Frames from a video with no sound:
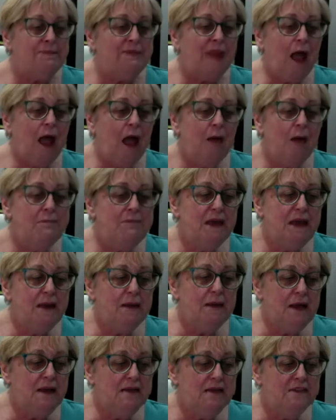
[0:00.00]

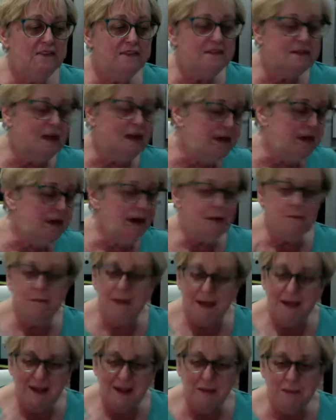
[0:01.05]
it can be
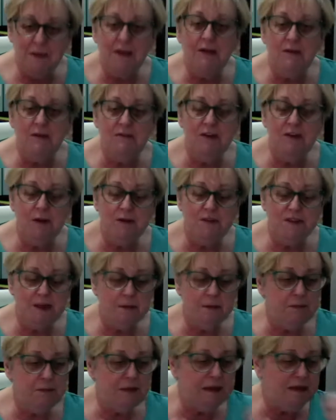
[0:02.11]
a little bit
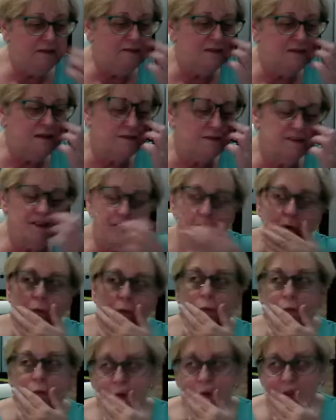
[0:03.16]
confusing, because I'll say,
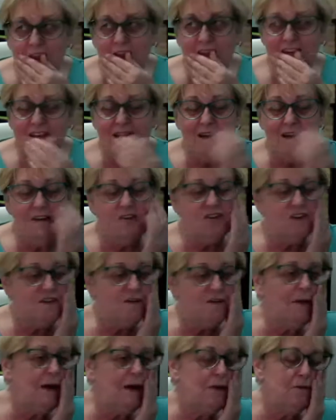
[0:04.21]
this energy's
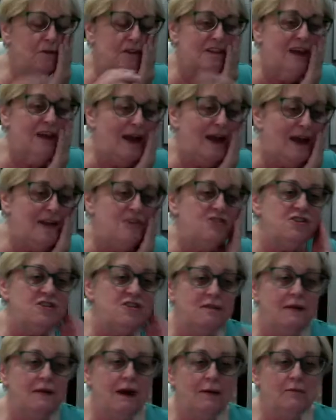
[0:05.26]
around and that energy's
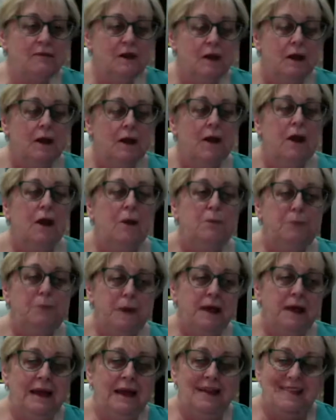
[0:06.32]
around,
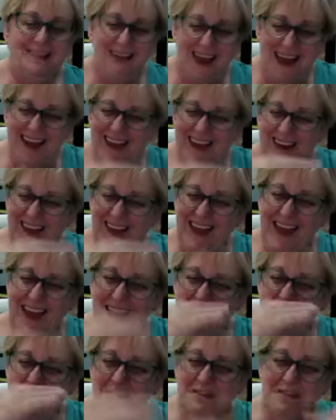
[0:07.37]
but it's like
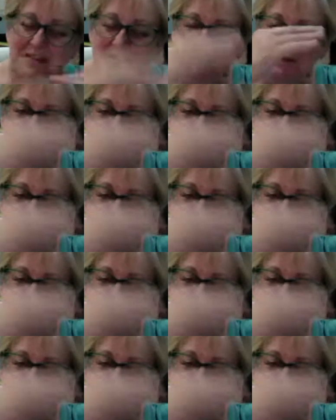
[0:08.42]
layers.